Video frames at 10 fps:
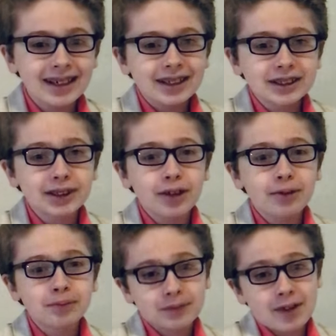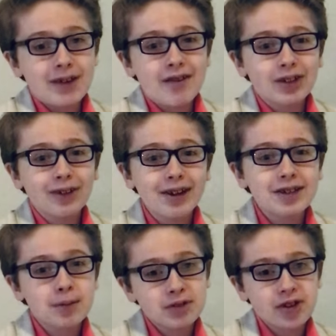So if you haven't already,
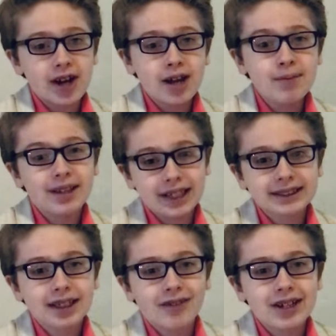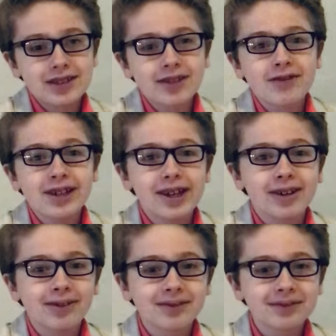subscribed, and let's get right into the video.